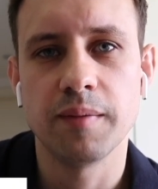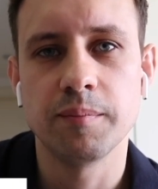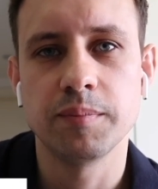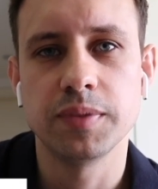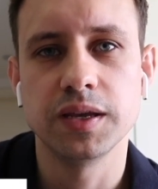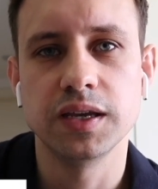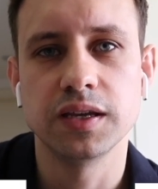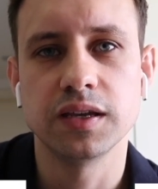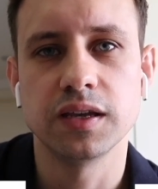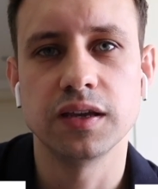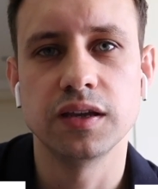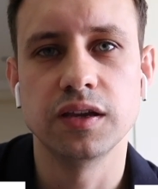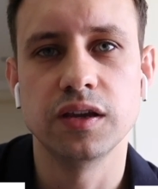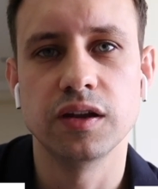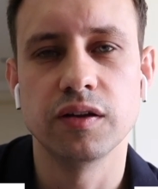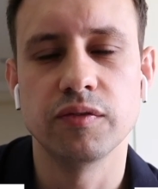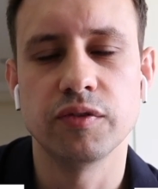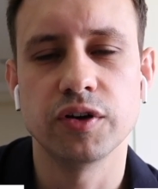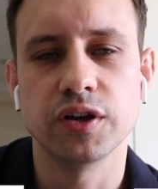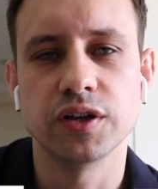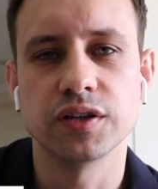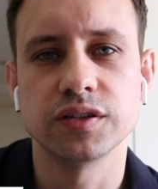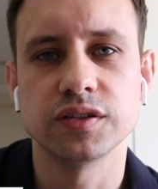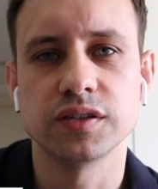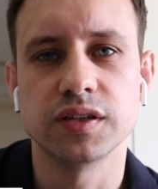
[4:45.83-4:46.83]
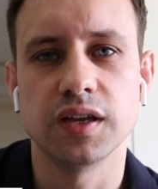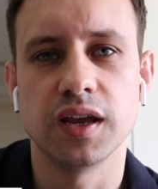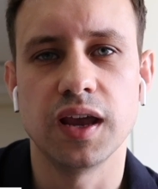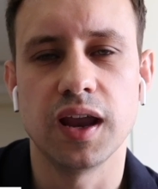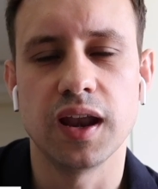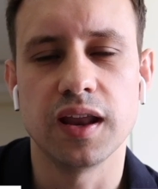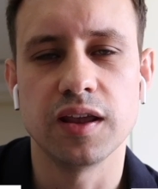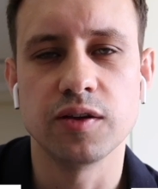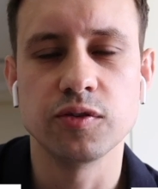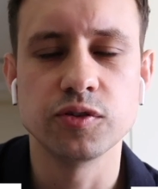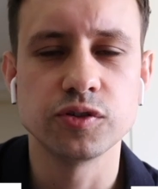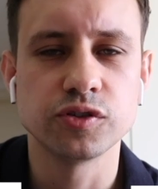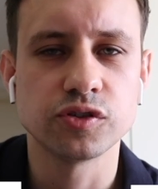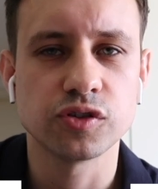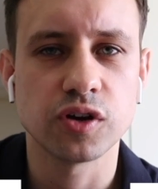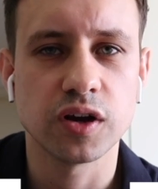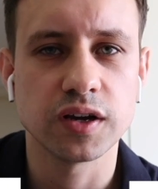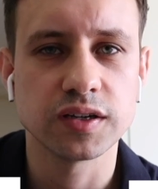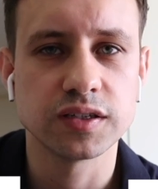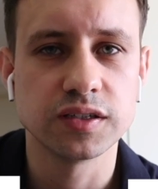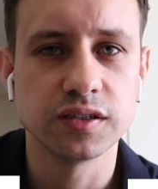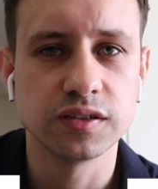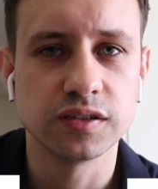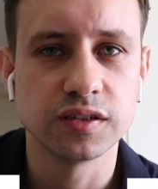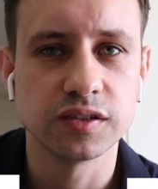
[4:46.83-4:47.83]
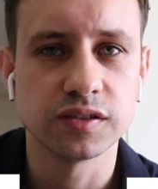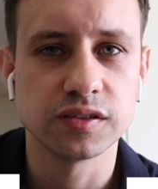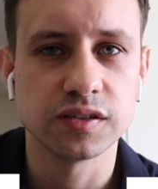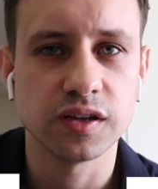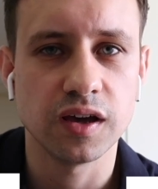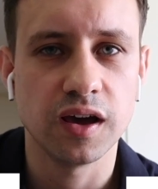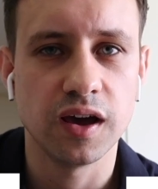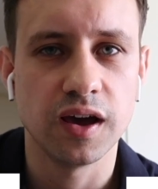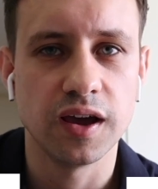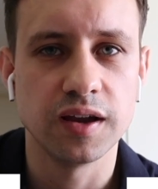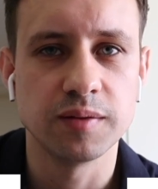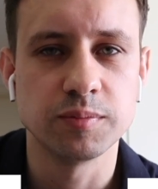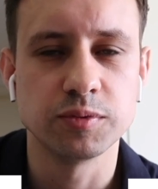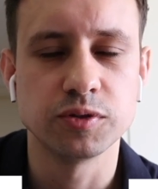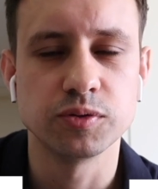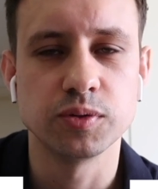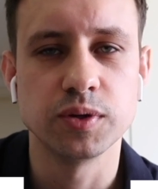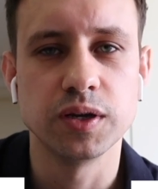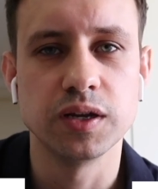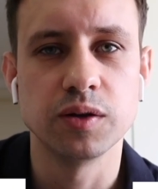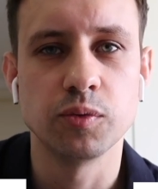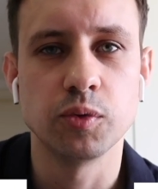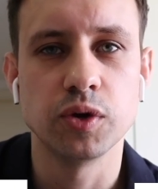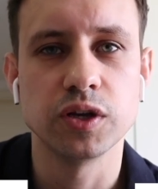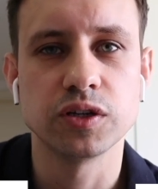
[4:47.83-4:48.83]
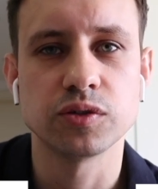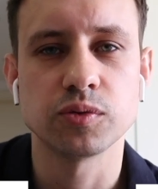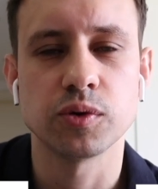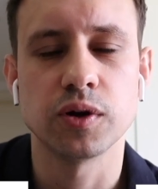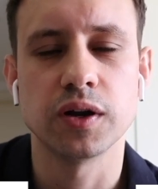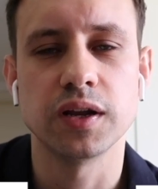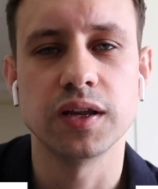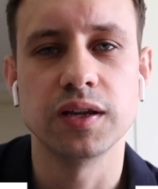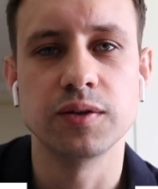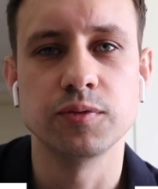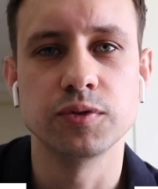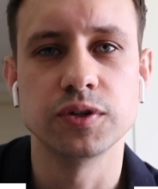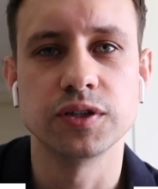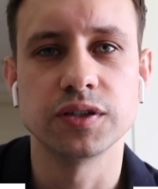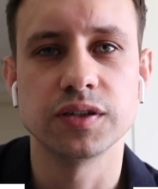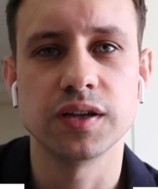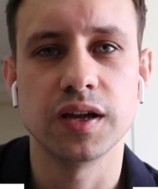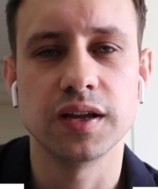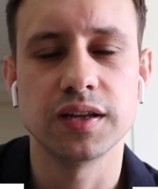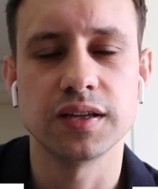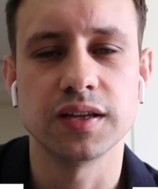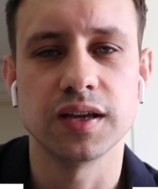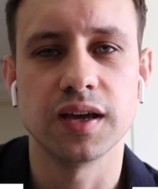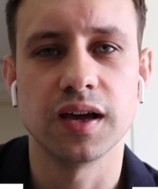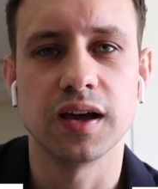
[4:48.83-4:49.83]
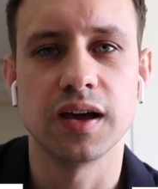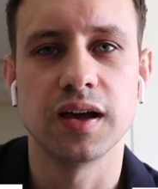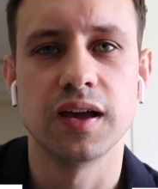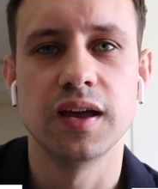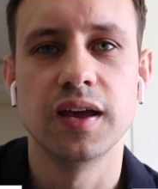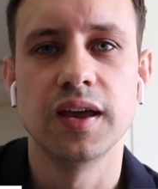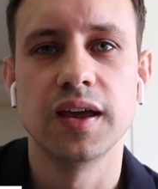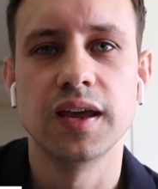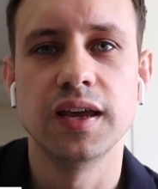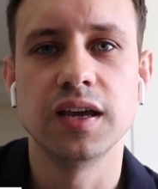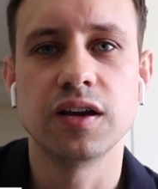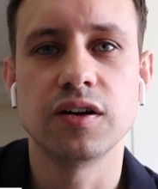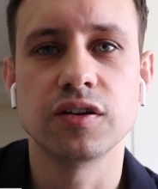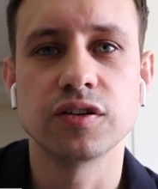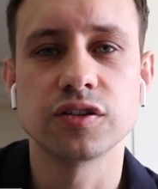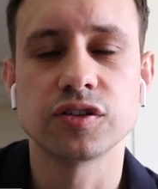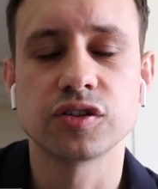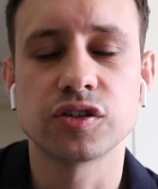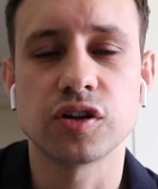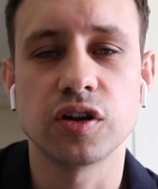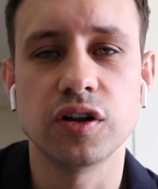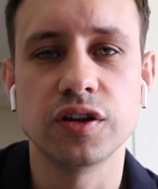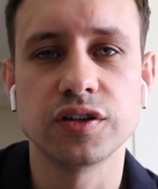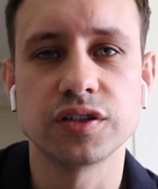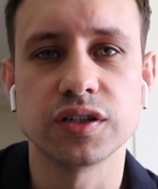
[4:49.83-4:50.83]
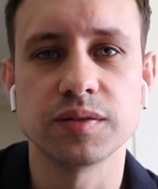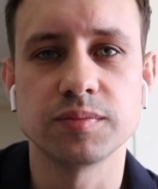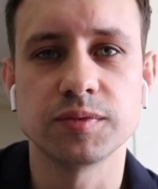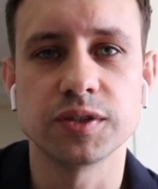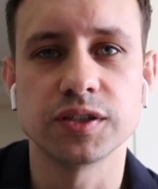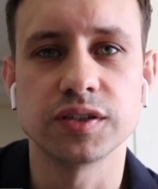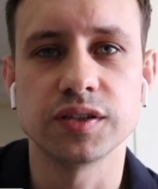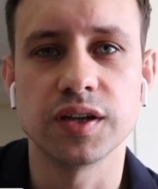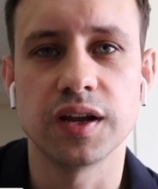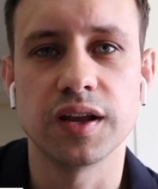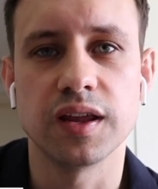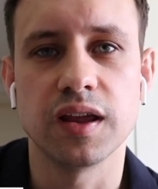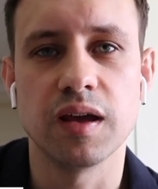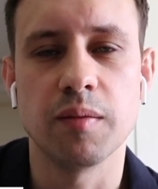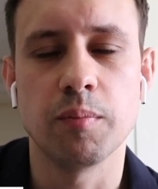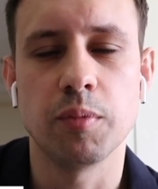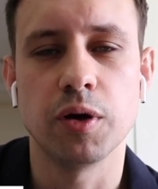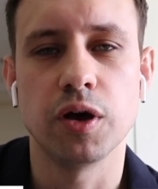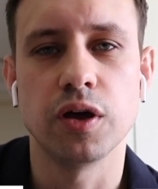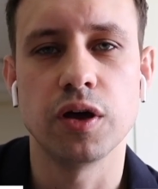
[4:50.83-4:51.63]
and Peking University and he was trying to decide between which one he would study at. He got a scholarship to study at